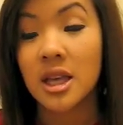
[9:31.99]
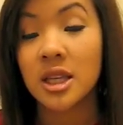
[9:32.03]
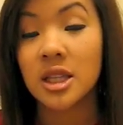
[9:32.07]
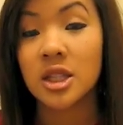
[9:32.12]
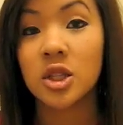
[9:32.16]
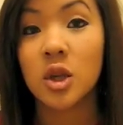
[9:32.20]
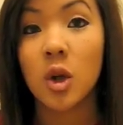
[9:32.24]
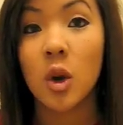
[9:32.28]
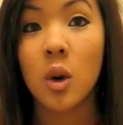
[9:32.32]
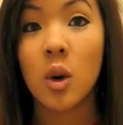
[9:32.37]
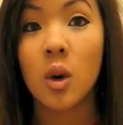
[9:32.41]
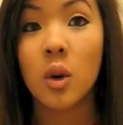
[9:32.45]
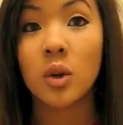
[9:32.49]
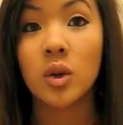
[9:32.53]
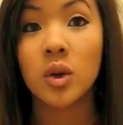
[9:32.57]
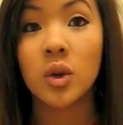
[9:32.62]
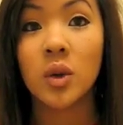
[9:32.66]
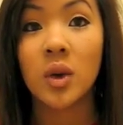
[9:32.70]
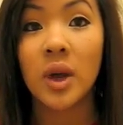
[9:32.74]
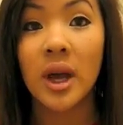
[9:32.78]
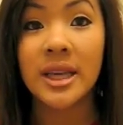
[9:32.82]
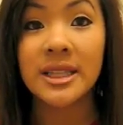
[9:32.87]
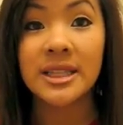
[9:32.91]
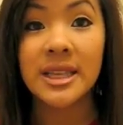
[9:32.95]
So
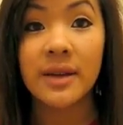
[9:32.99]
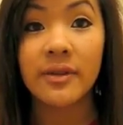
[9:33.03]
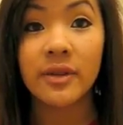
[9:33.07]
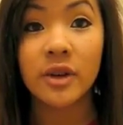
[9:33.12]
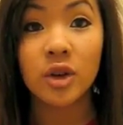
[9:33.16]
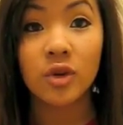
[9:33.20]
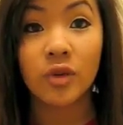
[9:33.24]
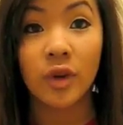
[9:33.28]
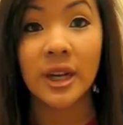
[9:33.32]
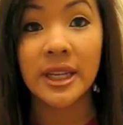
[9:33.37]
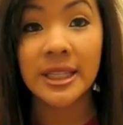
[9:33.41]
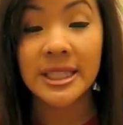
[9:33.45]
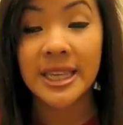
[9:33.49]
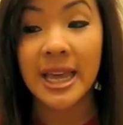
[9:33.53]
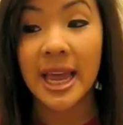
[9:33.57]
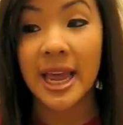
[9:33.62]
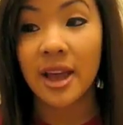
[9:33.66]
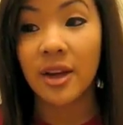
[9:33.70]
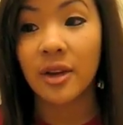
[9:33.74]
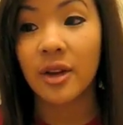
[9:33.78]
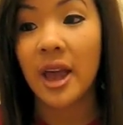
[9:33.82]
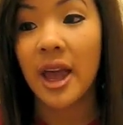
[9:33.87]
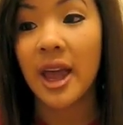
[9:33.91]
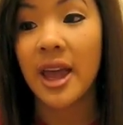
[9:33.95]
you guys have a great
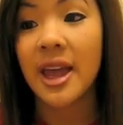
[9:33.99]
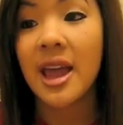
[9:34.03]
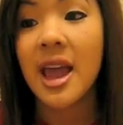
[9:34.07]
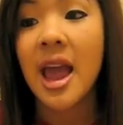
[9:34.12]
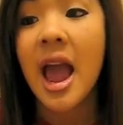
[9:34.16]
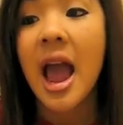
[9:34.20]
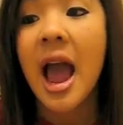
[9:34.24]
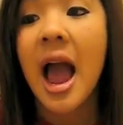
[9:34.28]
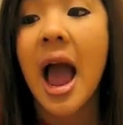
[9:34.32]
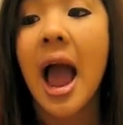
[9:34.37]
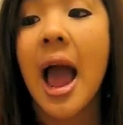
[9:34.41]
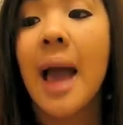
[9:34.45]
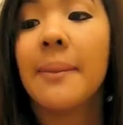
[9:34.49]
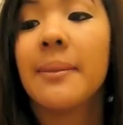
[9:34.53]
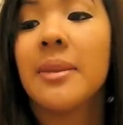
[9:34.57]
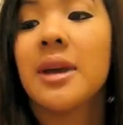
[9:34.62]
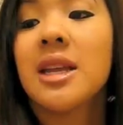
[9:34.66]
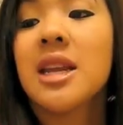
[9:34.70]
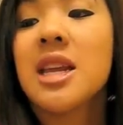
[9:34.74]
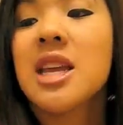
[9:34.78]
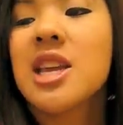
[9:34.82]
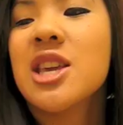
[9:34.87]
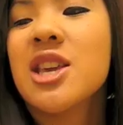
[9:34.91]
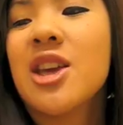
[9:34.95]
day, okay? I'm
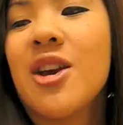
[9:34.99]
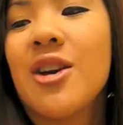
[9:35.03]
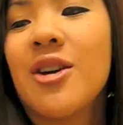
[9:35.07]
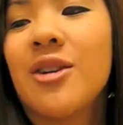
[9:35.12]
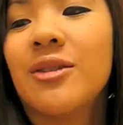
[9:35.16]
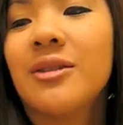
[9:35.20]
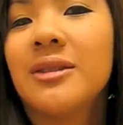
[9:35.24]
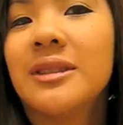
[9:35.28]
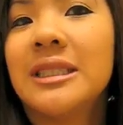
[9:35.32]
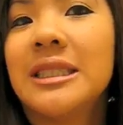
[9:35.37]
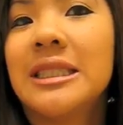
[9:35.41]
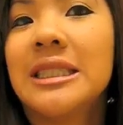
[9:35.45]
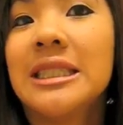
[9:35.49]
gonna go